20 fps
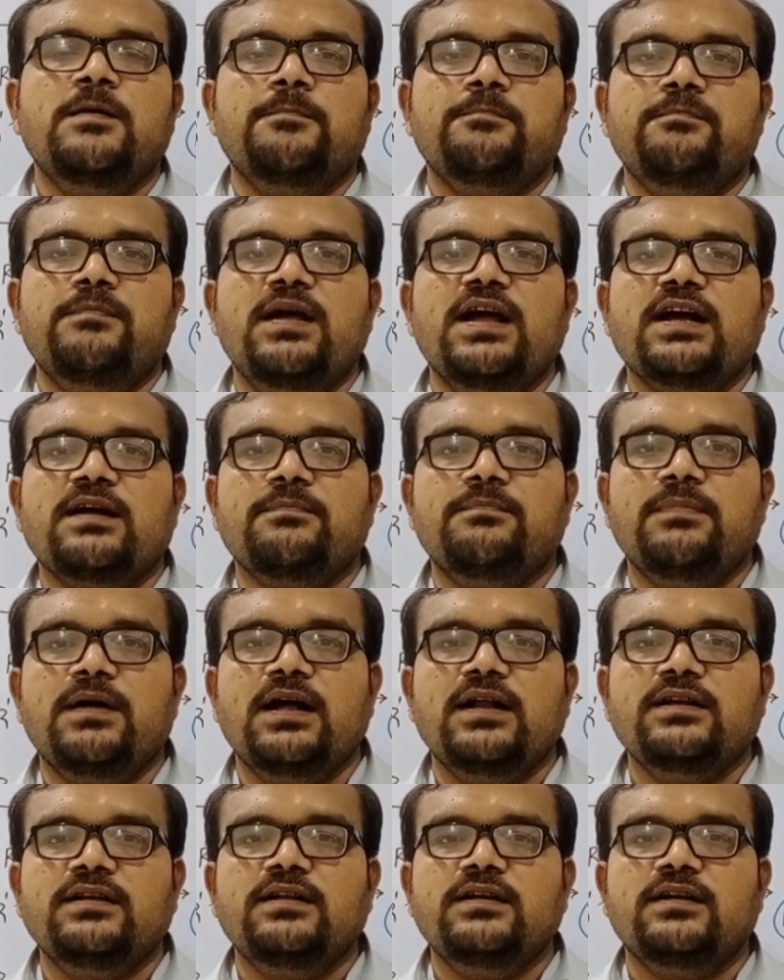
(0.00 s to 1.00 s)

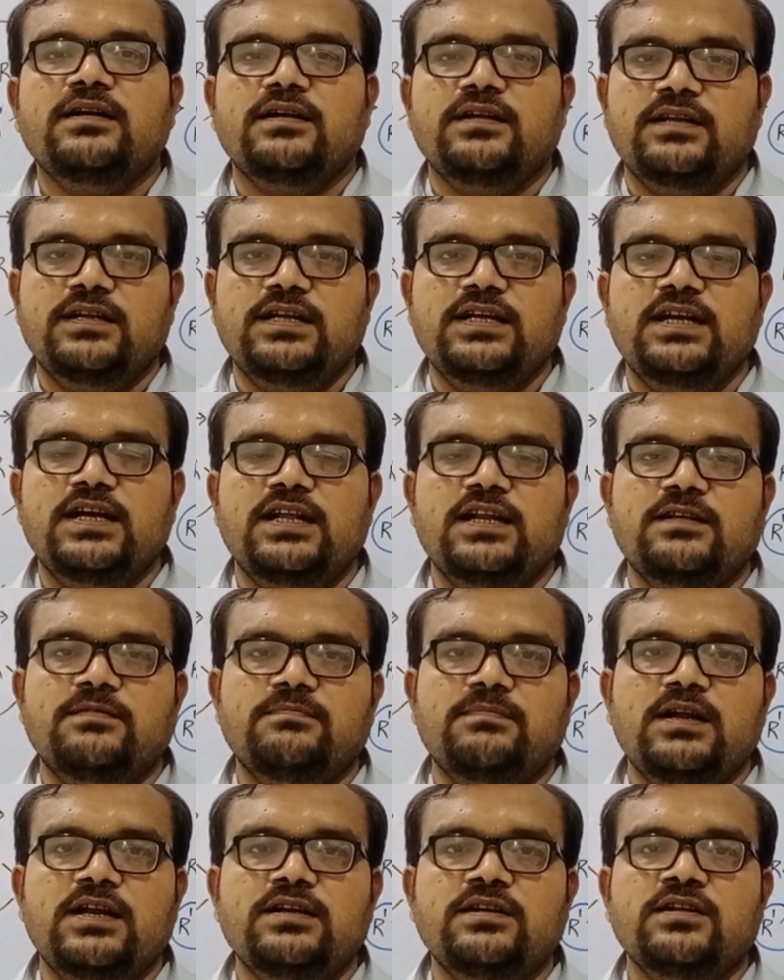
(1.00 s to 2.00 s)
Beckmann
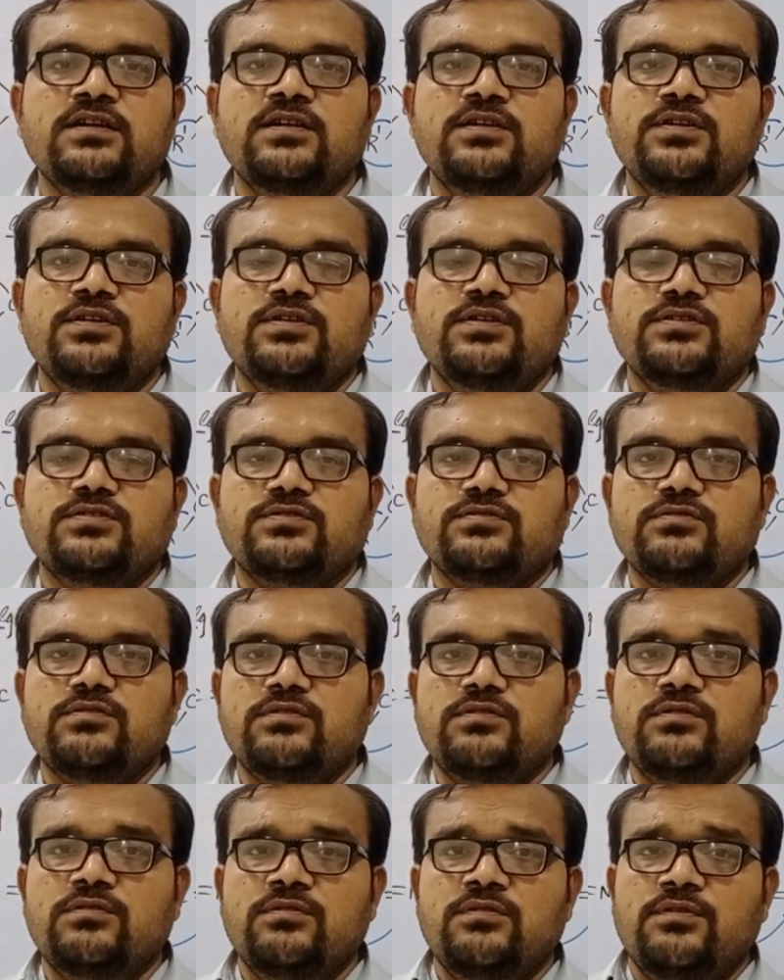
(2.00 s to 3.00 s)
rearrangement.
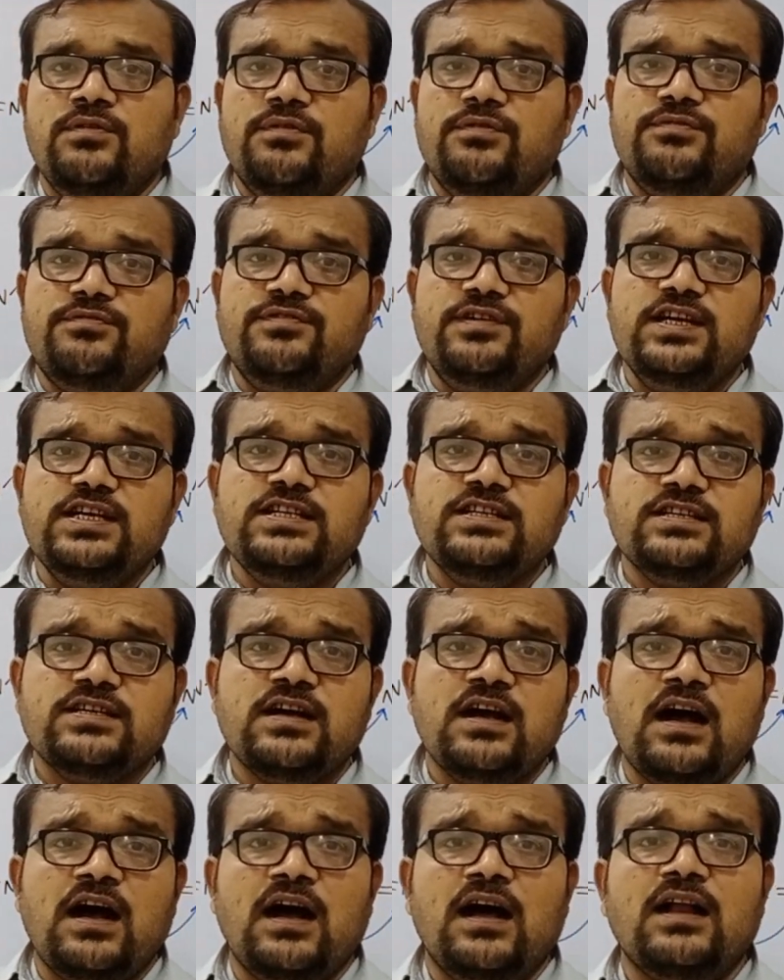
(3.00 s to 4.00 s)
So which
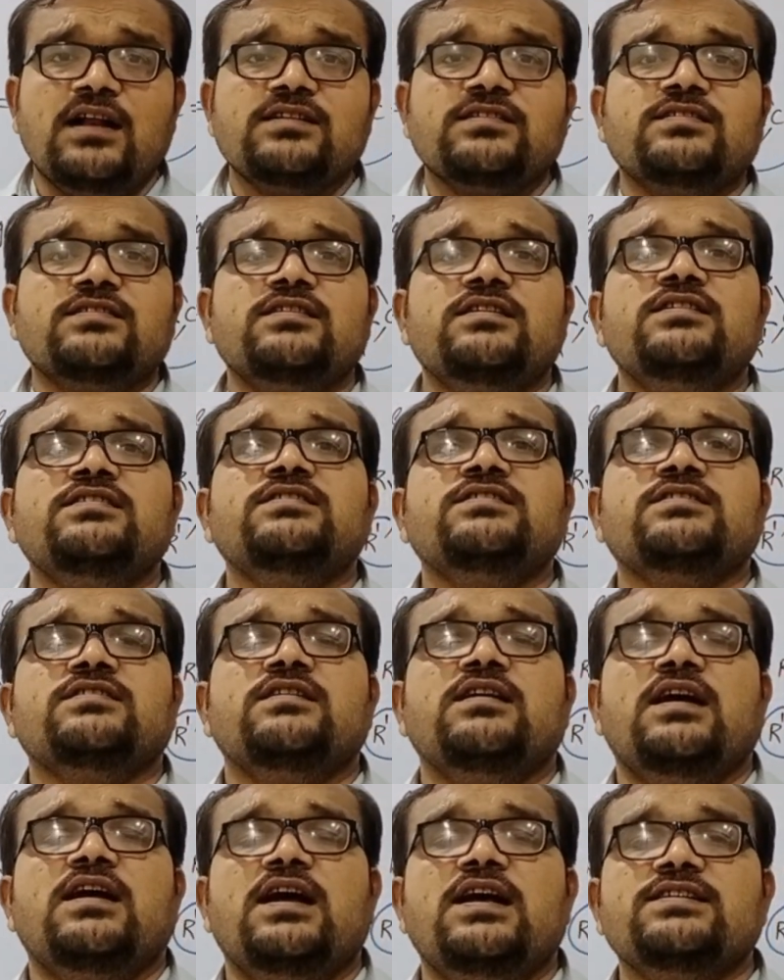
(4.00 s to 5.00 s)
are such
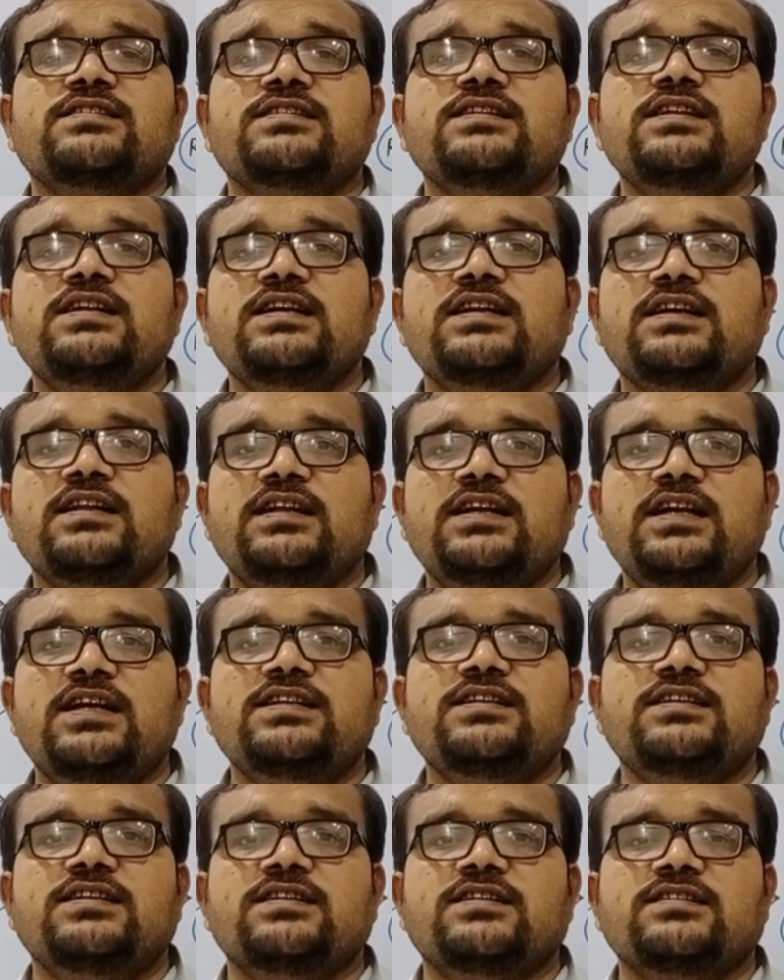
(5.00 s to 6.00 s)
acidic
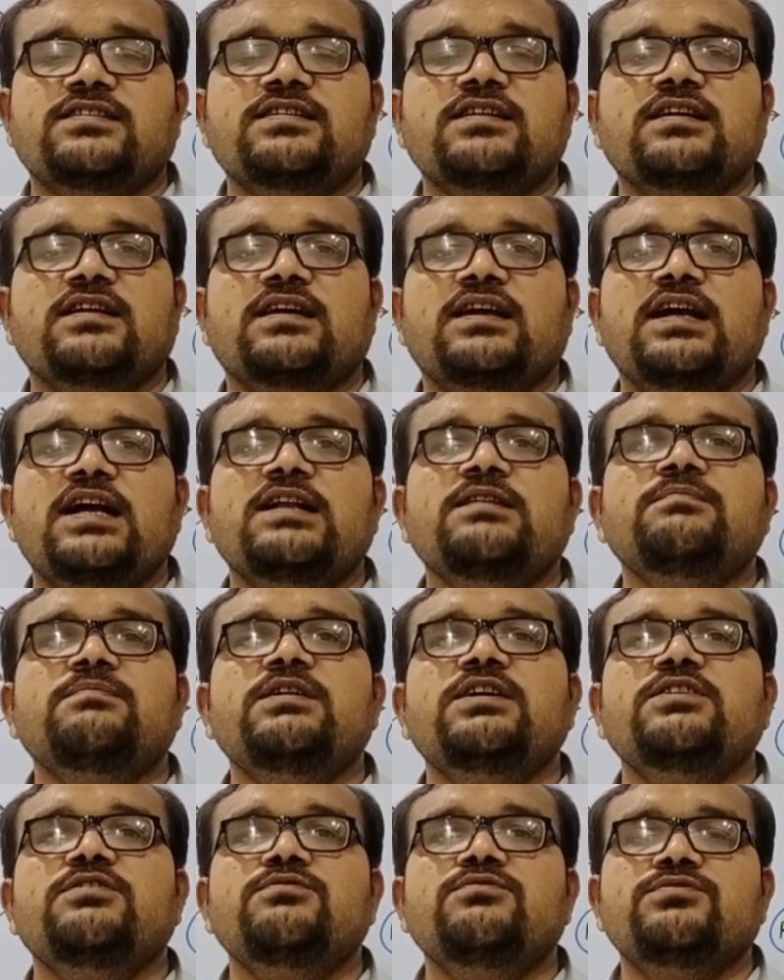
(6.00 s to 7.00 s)
reagents can
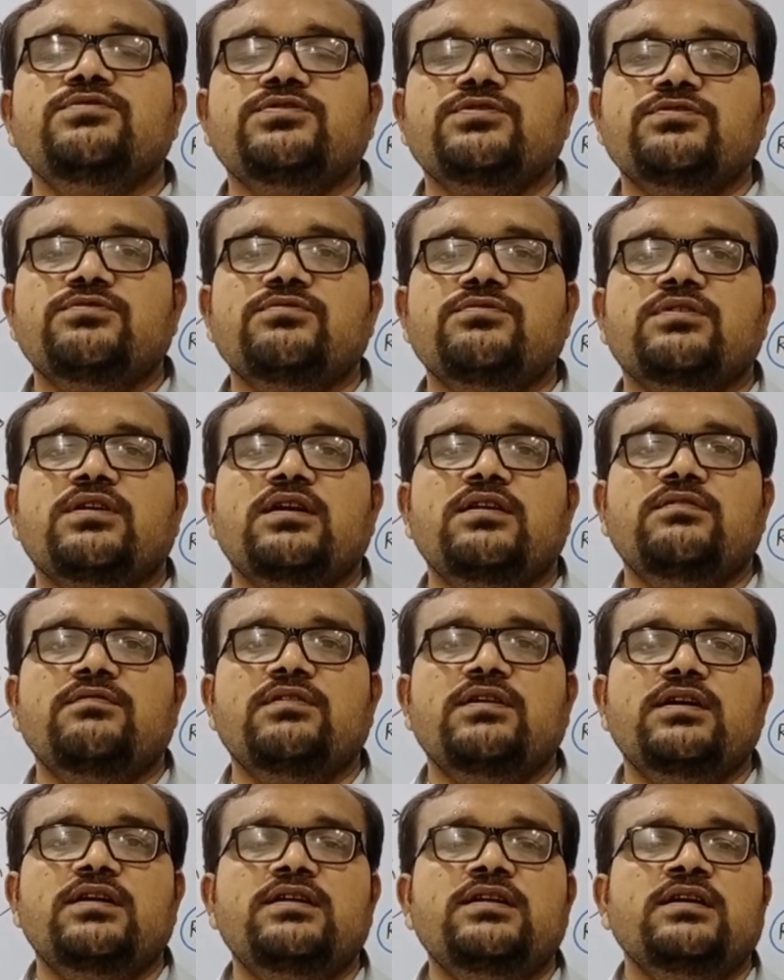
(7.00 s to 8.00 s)
be used to
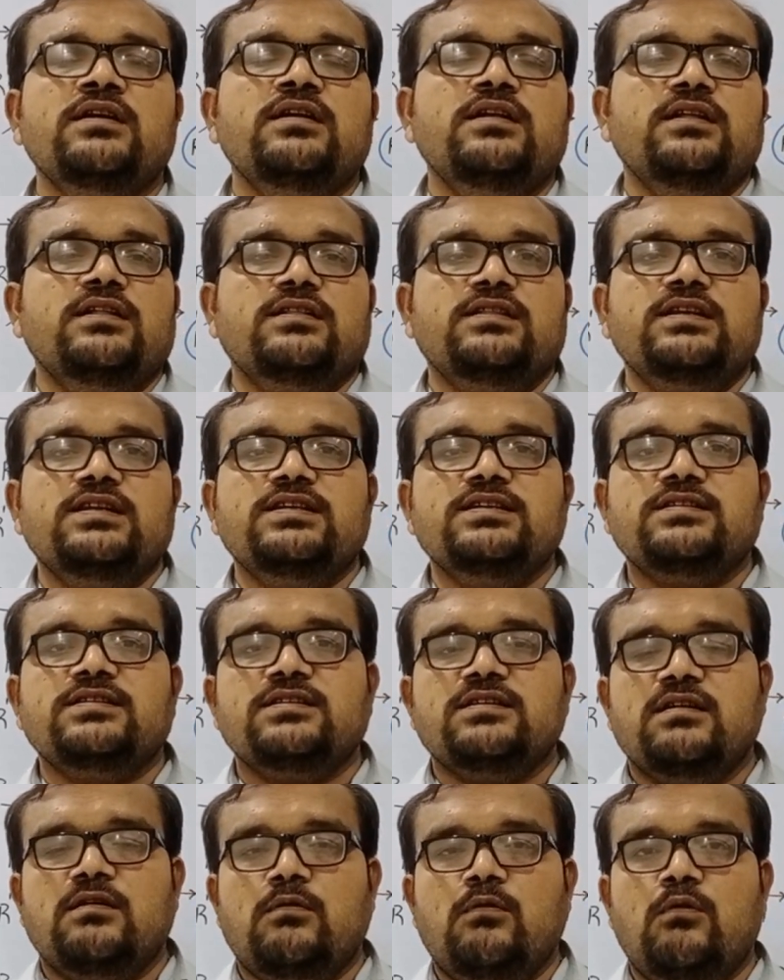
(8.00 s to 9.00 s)
convert
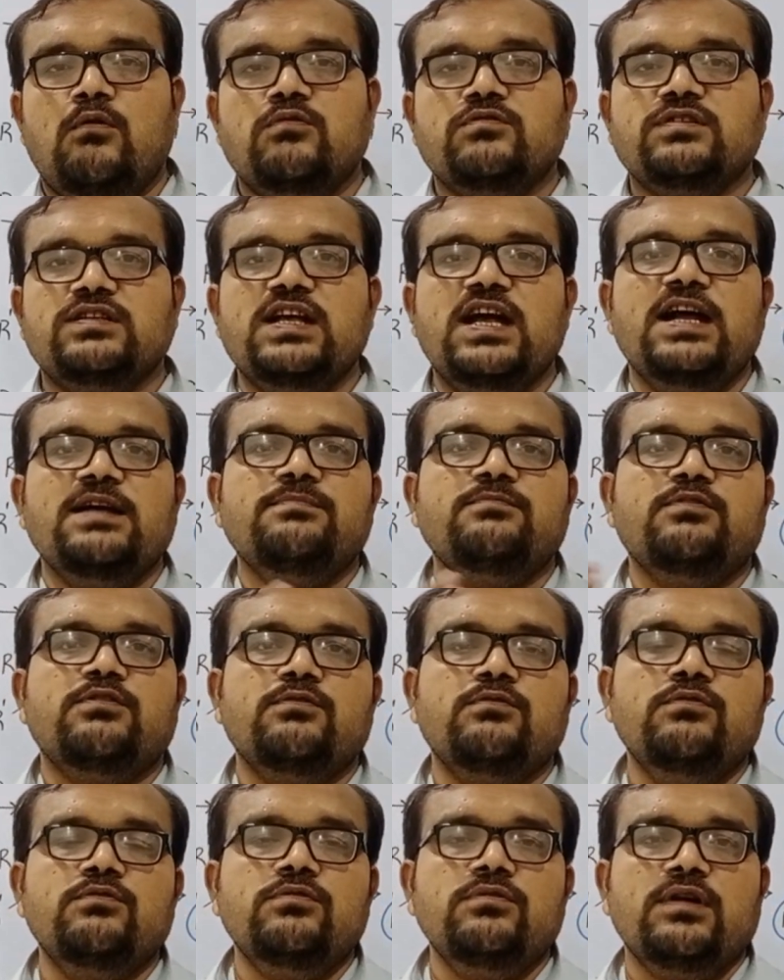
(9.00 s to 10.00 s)
this oxime
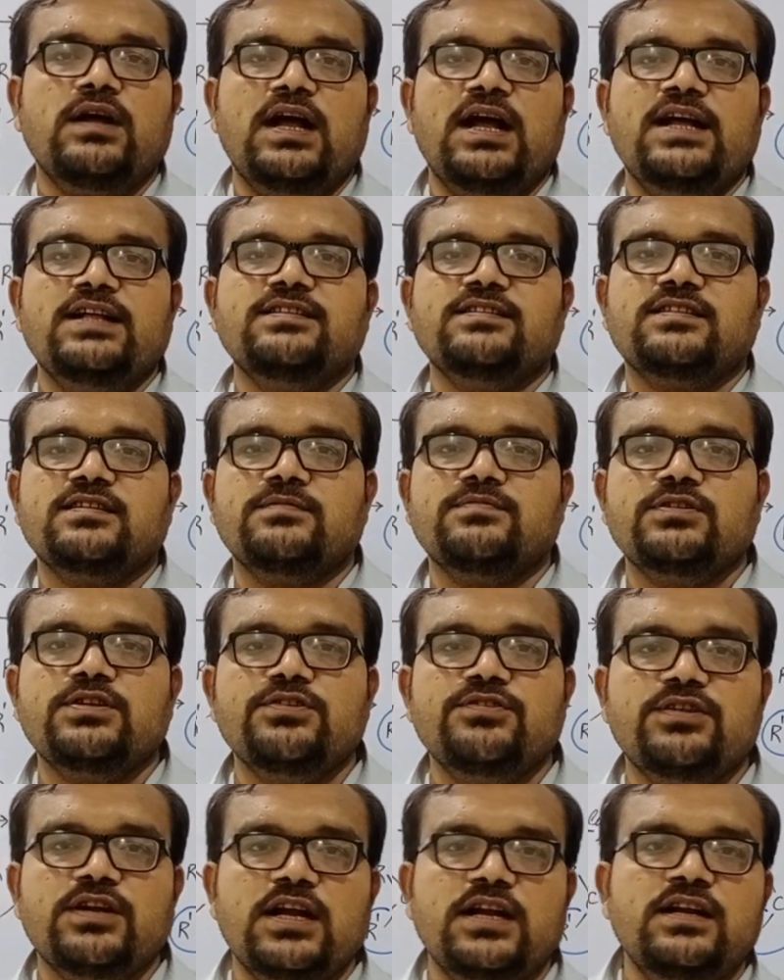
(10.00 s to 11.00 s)
to N
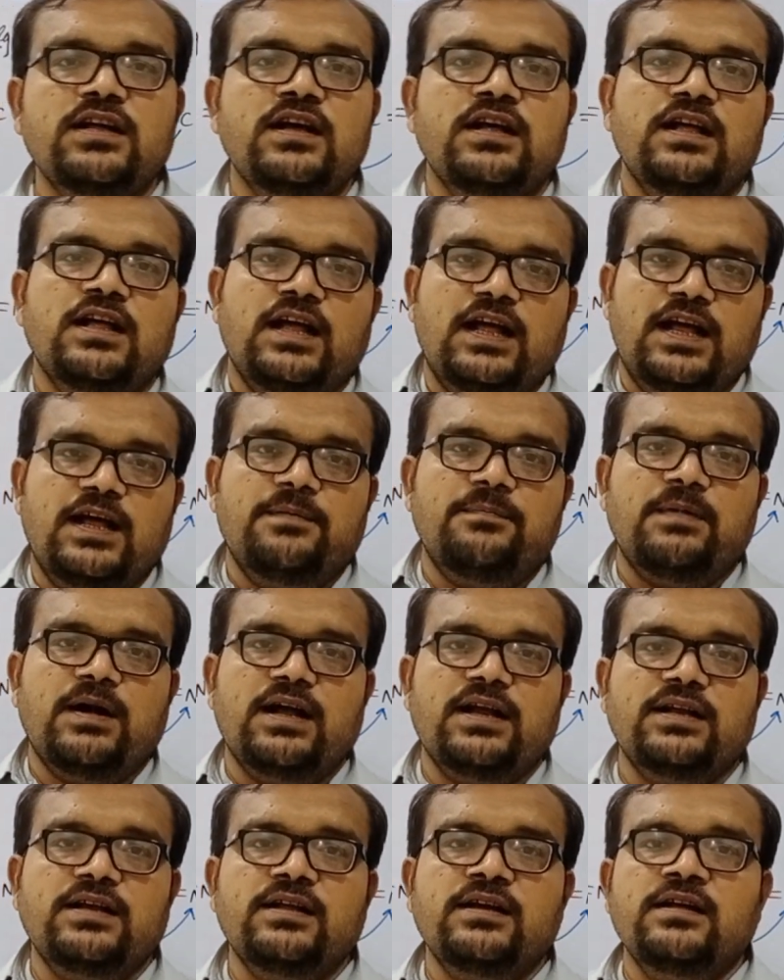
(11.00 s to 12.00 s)
substituted
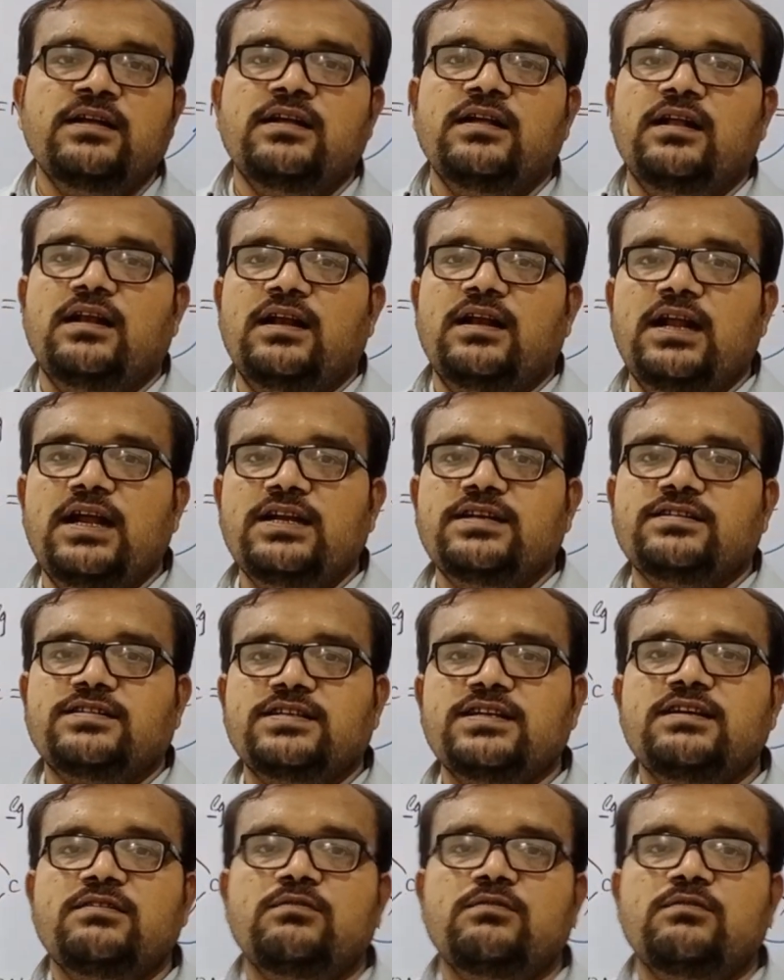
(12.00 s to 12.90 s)
amide? Let's see